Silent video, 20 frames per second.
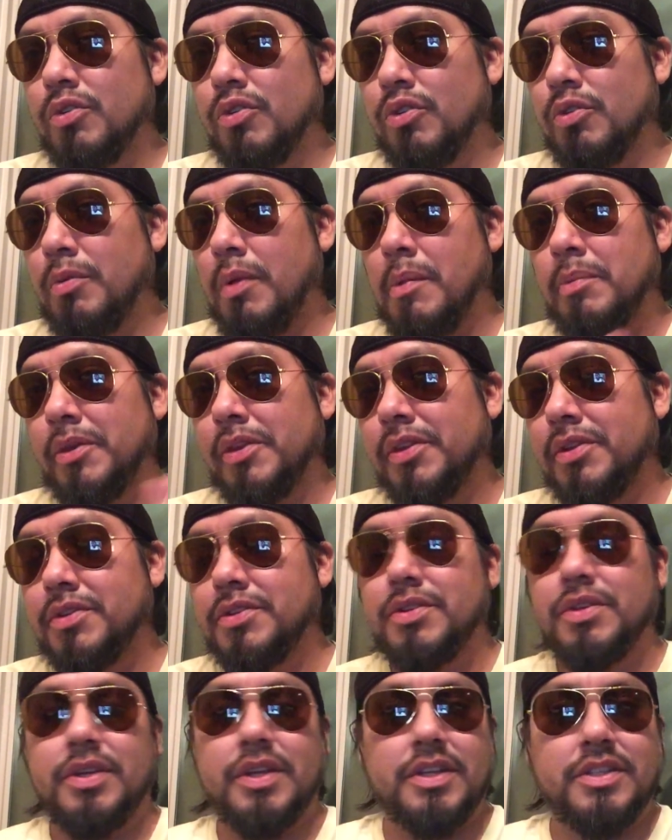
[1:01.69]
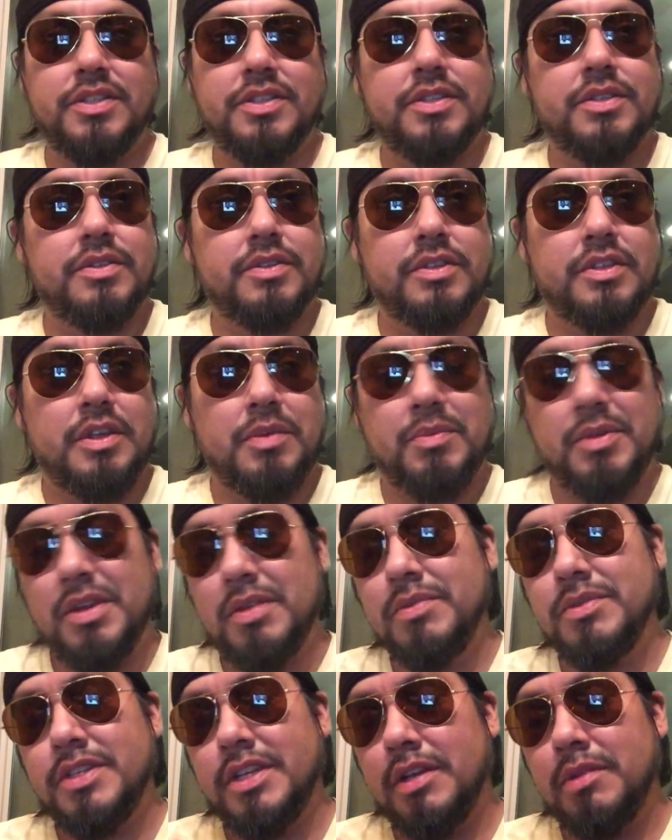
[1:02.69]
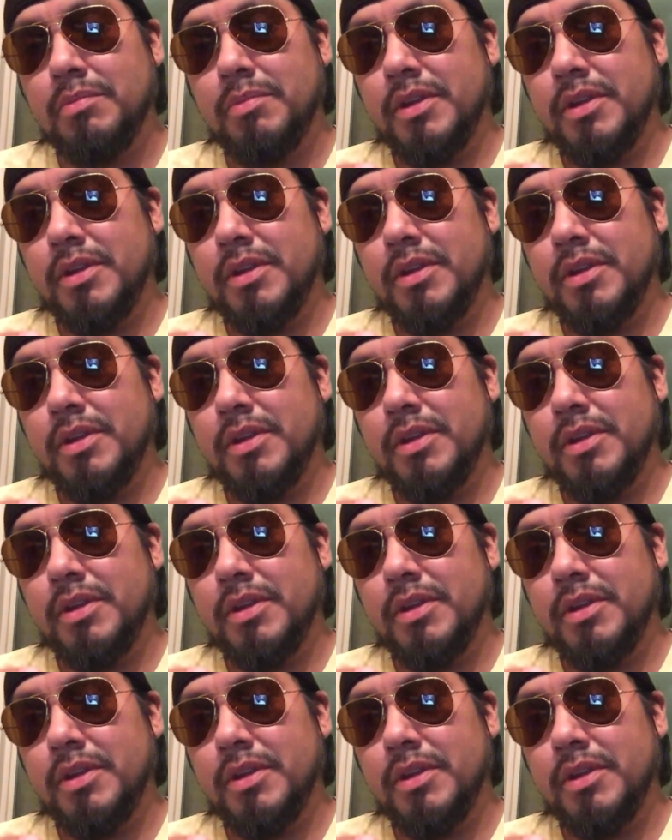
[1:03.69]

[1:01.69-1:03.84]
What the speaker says: my mother, so that's to me it was like a